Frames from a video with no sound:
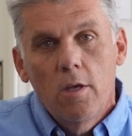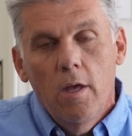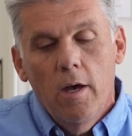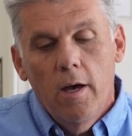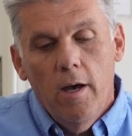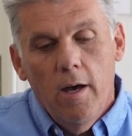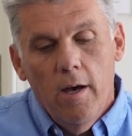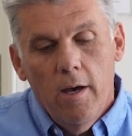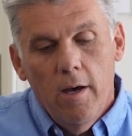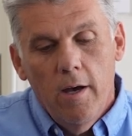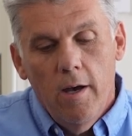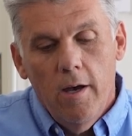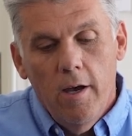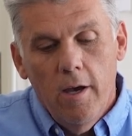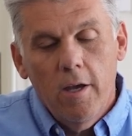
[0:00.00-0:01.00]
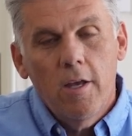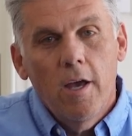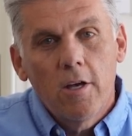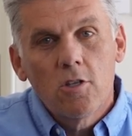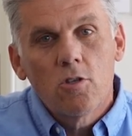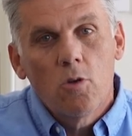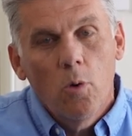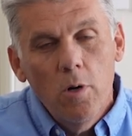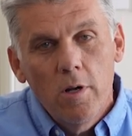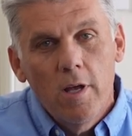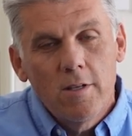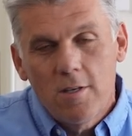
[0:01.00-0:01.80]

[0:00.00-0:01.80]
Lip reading: extortion.